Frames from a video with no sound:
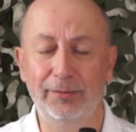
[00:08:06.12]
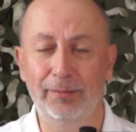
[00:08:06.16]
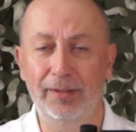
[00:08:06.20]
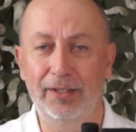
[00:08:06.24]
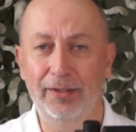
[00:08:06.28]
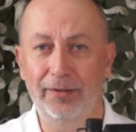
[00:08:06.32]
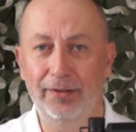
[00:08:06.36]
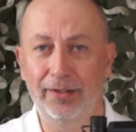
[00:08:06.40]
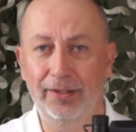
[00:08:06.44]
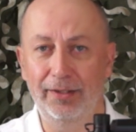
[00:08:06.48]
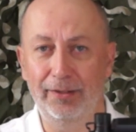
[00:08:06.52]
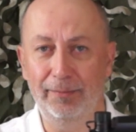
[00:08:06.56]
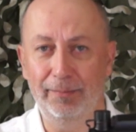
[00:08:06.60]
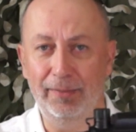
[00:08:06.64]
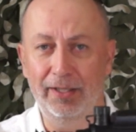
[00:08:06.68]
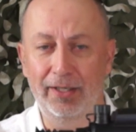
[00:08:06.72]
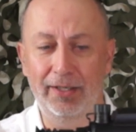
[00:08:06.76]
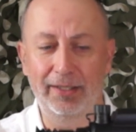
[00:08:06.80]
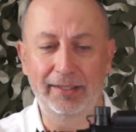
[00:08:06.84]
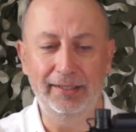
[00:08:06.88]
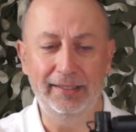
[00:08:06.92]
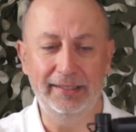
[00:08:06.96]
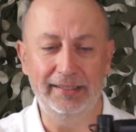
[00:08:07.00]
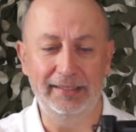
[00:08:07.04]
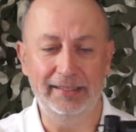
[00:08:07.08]
well that are
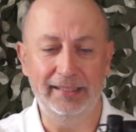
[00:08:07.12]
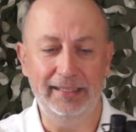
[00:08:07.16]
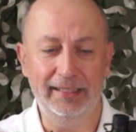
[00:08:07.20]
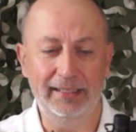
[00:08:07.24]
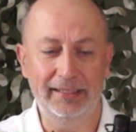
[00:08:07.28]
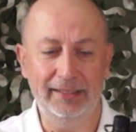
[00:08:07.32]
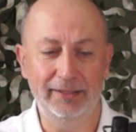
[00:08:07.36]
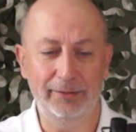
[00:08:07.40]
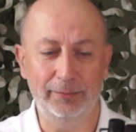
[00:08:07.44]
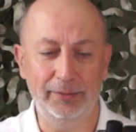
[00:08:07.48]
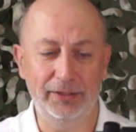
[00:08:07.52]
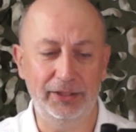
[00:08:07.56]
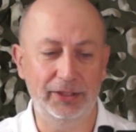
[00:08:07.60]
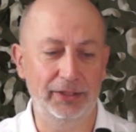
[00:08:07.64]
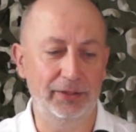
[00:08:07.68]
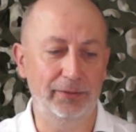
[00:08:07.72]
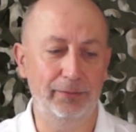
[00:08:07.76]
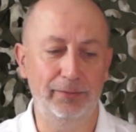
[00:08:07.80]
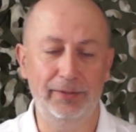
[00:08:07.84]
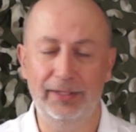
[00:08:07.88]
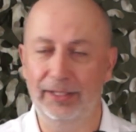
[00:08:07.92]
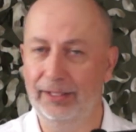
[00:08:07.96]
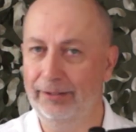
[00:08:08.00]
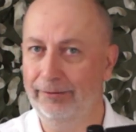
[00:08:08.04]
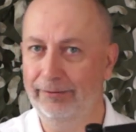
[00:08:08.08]
behind the scenes, which is
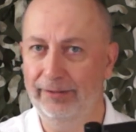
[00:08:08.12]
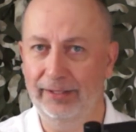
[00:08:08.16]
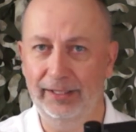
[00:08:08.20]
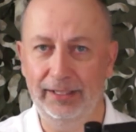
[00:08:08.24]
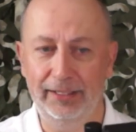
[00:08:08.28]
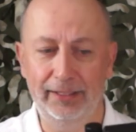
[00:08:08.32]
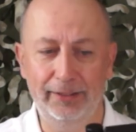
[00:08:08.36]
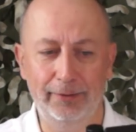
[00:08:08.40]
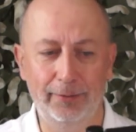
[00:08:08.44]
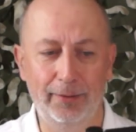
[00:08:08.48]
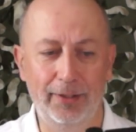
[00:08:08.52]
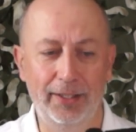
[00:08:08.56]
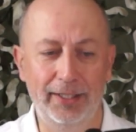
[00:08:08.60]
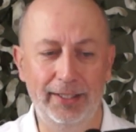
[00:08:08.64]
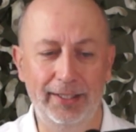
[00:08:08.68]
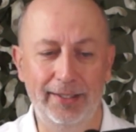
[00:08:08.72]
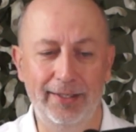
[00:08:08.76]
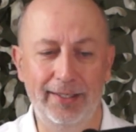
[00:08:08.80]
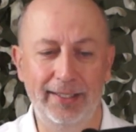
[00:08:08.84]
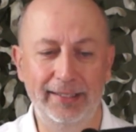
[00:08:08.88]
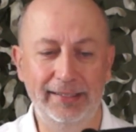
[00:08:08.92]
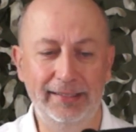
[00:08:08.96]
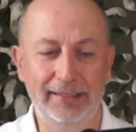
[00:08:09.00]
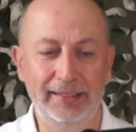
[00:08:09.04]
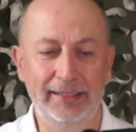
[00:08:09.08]
really, really quite
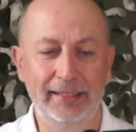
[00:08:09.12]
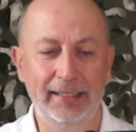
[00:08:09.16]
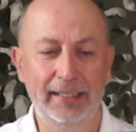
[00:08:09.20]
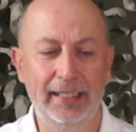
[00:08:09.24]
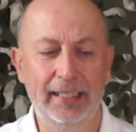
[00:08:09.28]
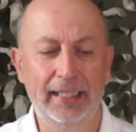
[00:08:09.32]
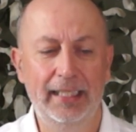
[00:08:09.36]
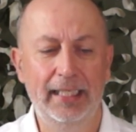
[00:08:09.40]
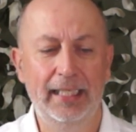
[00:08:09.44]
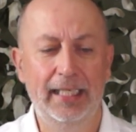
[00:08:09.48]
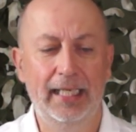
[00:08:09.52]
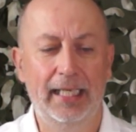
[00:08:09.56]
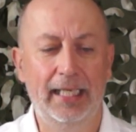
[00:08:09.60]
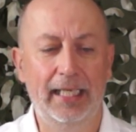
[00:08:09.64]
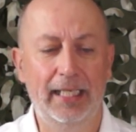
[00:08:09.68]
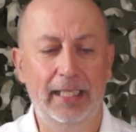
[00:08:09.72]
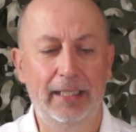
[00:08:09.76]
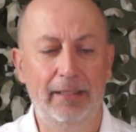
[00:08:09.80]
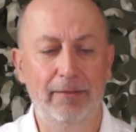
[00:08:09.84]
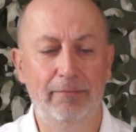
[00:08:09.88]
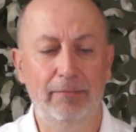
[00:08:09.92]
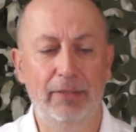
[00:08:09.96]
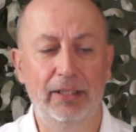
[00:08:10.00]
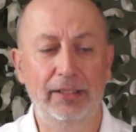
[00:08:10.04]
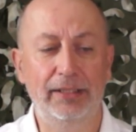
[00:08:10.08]
nice.
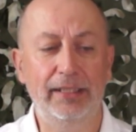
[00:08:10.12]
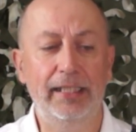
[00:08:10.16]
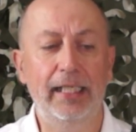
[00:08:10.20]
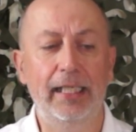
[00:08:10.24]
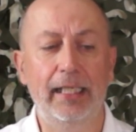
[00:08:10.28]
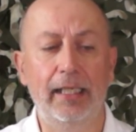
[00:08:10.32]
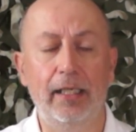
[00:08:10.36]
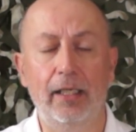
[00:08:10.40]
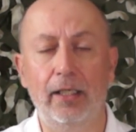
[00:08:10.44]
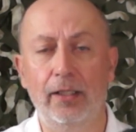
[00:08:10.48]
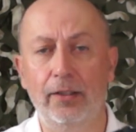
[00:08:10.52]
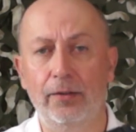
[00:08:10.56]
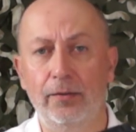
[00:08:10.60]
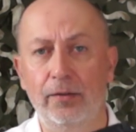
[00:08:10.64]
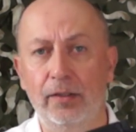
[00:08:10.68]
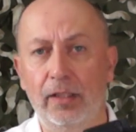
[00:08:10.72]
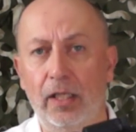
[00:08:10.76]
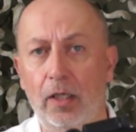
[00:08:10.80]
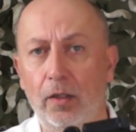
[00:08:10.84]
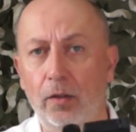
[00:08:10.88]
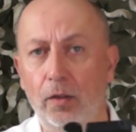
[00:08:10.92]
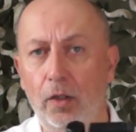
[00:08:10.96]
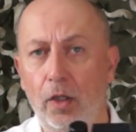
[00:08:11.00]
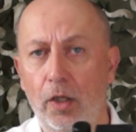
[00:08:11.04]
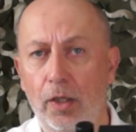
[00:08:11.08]
And yeah,
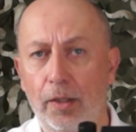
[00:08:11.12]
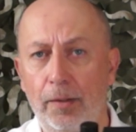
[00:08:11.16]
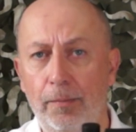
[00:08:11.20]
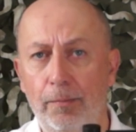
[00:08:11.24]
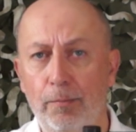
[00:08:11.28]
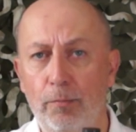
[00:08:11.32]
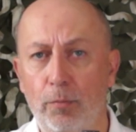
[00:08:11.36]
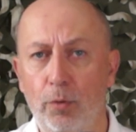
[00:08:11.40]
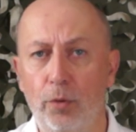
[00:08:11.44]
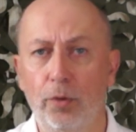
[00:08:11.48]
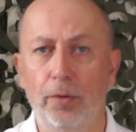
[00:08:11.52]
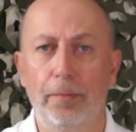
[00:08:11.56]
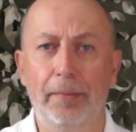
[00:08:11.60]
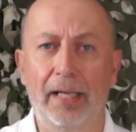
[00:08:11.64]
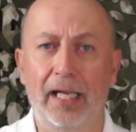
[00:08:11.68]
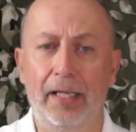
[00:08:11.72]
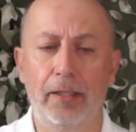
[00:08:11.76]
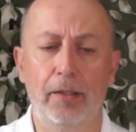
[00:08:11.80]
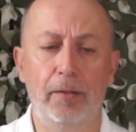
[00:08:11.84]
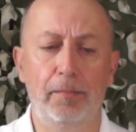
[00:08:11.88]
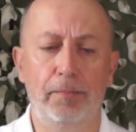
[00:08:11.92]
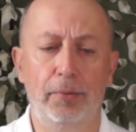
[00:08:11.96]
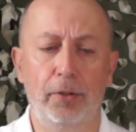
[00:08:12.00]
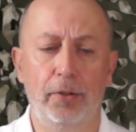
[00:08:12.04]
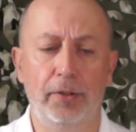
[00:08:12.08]
I'll learn more about
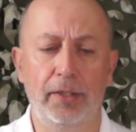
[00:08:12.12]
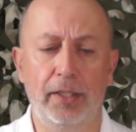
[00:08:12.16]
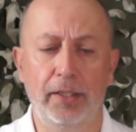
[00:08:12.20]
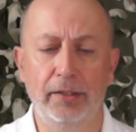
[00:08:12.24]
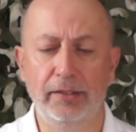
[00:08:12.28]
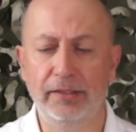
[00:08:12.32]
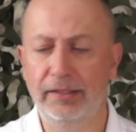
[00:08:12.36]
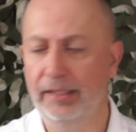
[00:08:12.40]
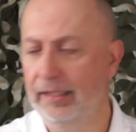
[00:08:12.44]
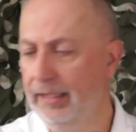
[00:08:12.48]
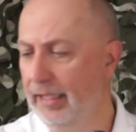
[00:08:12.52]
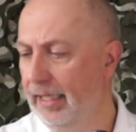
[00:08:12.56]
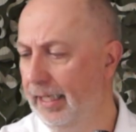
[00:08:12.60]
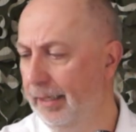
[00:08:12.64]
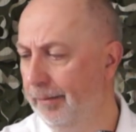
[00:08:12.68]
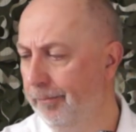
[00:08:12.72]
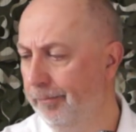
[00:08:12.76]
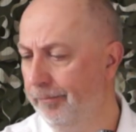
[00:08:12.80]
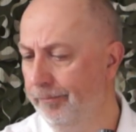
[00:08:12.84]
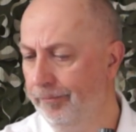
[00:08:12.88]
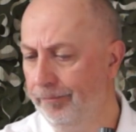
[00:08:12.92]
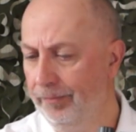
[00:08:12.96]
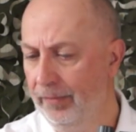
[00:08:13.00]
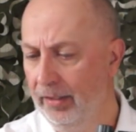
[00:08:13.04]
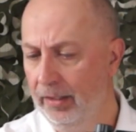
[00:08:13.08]
the product then.
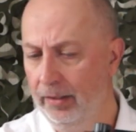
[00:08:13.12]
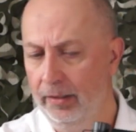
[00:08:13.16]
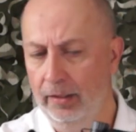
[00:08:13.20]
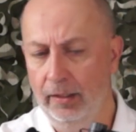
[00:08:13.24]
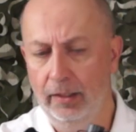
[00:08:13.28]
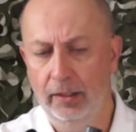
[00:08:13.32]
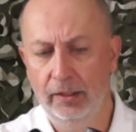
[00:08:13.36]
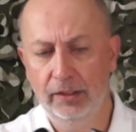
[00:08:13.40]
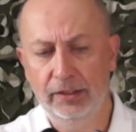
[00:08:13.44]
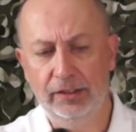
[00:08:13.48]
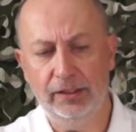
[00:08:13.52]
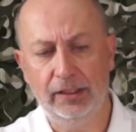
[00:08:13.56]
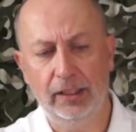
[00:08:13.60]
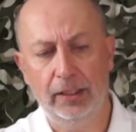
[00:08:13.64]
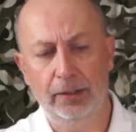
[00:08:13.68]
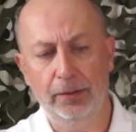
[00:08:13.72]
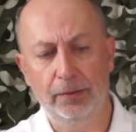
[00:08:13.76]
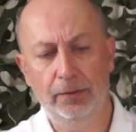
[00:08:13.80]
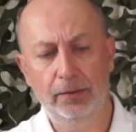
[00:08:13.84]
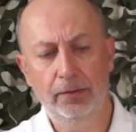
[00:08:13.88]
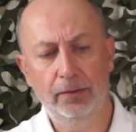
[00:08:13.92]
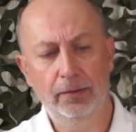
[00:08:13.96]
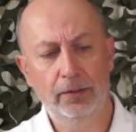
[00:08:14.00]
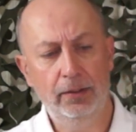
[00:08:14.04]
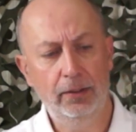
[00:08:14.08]

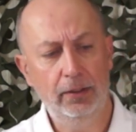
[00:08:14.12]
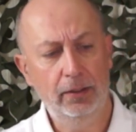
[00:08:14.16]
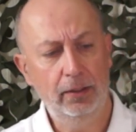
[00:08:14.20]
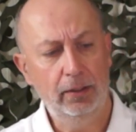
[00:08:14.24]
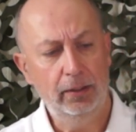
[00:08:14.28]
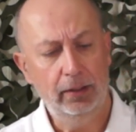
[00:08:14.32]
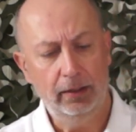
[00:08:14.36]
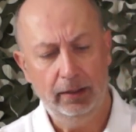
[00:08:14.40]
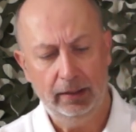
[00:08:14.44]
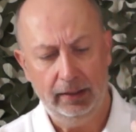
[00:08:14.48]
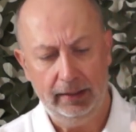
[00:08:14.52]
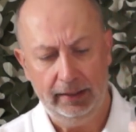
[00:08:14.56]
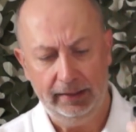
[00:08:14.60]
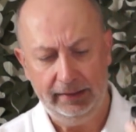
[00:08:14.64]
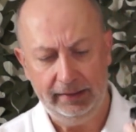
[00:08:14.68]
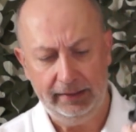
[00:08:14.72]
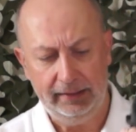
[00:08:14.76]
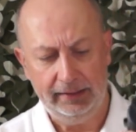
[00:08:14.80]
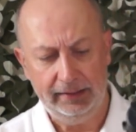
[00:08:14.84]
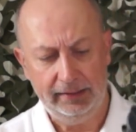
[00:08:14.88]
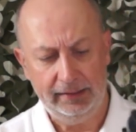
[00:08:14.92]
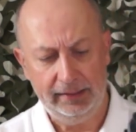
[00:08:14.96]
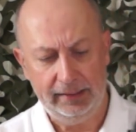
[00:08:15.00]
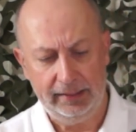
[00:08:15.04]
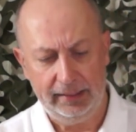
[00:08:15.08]
So this
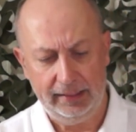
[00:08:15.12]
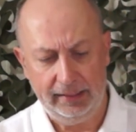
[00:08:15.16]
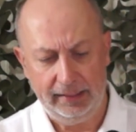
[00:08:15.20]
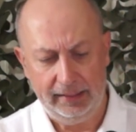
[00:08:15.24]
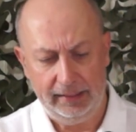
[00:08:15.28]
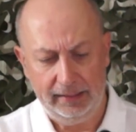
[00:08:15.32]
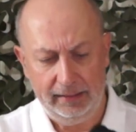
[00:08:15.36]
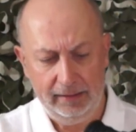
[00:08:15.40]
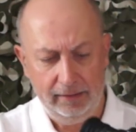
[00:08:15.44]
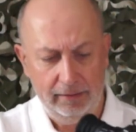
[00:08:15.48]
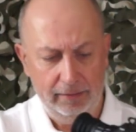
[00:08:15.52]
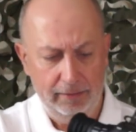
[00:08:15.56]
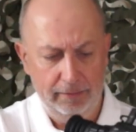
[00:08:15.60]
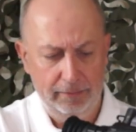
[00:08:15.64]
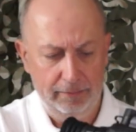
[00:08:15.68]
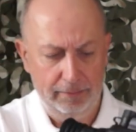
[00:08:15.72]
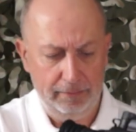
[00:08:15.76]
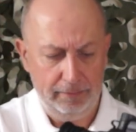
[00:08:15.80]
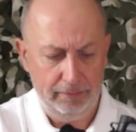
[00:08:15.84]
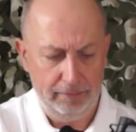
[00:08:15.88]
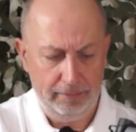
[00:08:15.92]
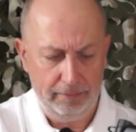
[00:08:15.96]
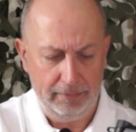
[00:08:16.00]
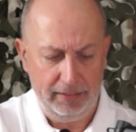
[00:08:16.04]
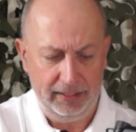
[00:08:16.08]
is the
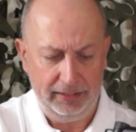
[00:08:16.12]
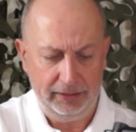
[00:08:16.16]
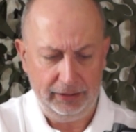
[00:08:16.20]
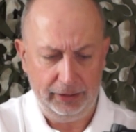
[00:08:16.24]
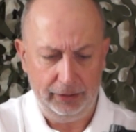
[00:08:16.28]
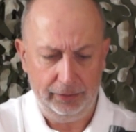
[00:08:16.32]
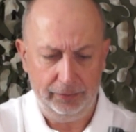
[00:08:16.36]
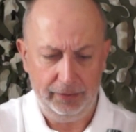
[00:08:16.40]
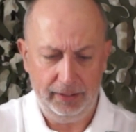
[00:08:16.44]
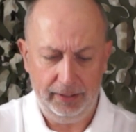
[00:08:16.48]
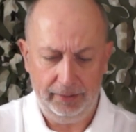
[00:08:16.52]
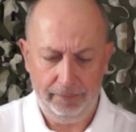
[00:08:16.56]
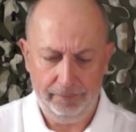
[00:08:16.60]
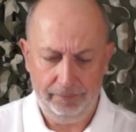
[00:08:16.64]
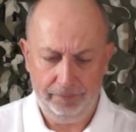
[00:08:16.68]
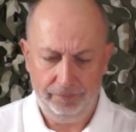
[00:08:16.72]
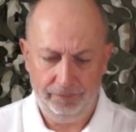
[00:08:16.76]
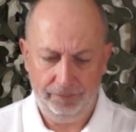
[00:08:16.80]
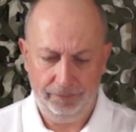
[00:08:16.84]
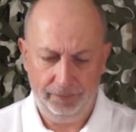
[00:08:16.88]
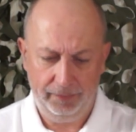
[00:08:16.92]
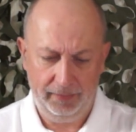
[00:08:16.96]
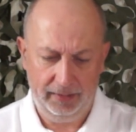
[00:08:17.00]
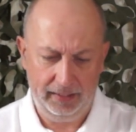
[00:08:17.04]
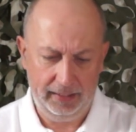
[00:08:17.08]
main unit,
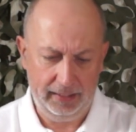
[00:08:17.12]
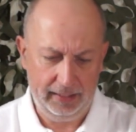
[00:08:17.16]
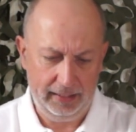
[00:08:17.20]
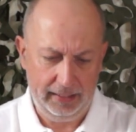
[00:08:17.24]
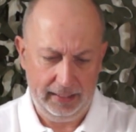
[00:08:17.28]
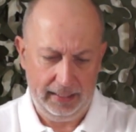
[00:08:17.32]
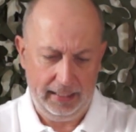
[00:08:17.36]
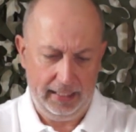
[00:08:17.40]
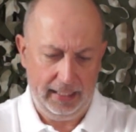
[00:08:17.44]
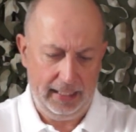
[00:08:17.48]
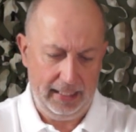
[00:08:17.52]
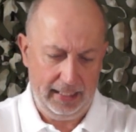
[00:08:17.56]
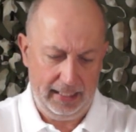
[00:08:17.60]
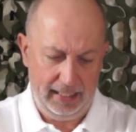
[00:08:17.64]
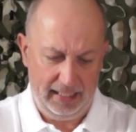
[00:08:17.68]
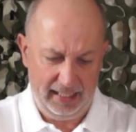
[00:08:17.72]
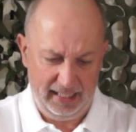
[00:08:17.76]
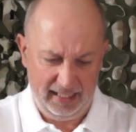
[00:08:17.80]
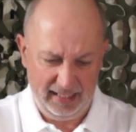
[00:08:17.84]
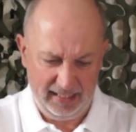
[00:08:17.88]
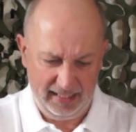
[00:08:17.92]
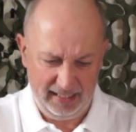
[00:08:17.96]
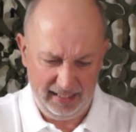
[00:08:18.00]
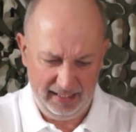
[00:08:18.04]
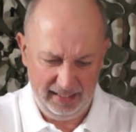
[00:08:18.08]

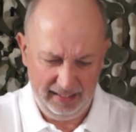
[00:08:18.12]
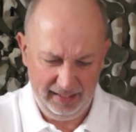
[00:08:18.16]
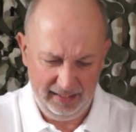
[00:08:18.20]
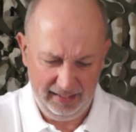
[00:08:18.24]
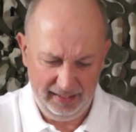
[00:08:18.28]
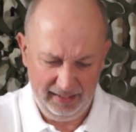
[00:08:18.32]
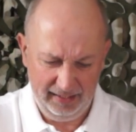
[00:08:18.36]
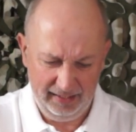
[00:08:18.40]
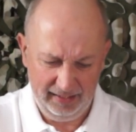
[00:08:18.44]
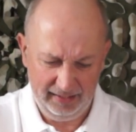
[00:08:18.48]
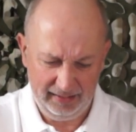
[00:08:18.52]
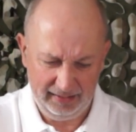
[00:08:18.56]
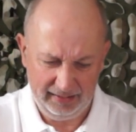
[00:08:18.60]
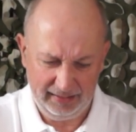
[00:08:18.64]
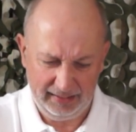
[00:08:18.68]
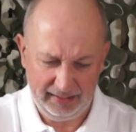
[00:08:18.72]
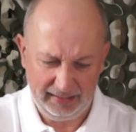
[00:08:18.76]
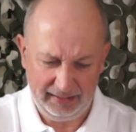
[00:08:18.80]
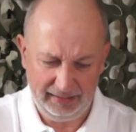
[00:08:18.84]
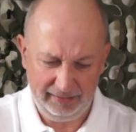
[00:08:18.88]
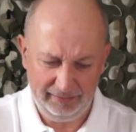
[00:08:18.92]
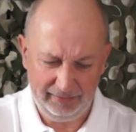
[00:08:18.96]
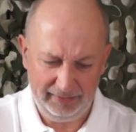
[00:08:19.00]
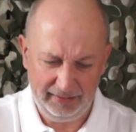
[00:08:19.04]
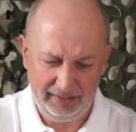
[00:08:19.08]
and does
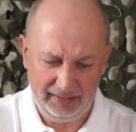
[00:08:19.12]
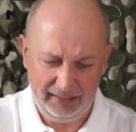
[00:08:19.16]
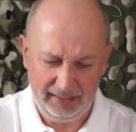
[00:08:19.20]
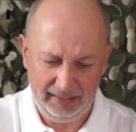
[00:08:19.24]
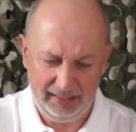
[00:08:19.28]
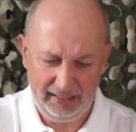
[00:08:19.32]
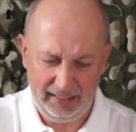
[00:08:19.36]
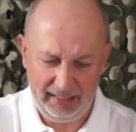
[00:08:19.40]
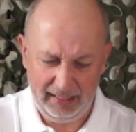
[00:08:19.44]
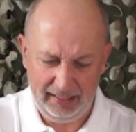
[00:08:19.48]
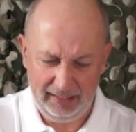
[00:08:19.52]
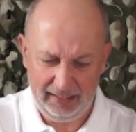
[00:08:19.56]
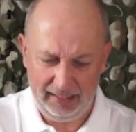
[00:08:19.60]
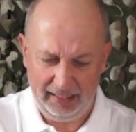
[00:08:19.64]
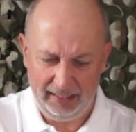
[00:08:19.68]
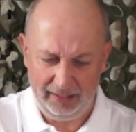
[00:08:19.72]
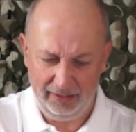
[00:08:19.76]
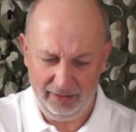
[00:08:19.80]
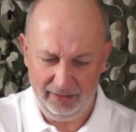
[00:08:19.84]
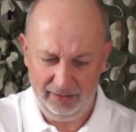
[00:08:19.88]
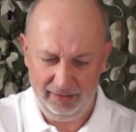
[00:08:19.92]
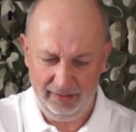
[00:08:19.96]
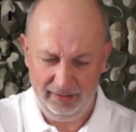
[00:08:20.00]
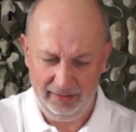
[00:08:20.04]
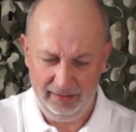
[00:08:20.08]
it fit in there? Hang
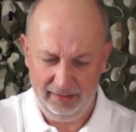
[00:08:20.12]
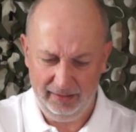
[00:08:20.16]
on.